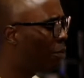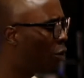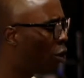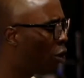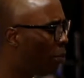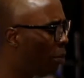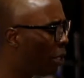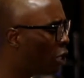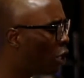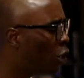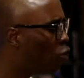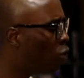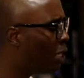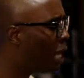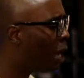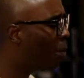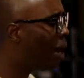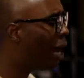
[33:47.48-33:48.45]
anymore because
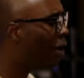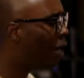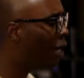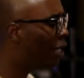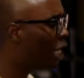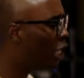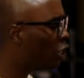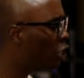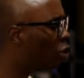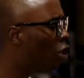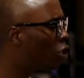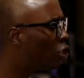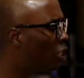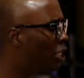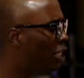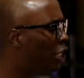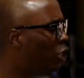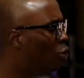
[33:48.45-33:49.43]
when I married, the
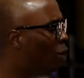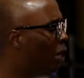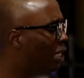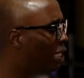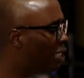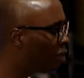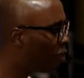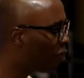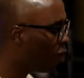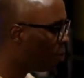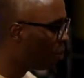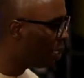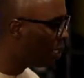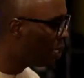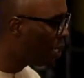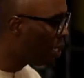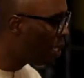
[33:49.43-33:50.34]
church didn't do anything for me.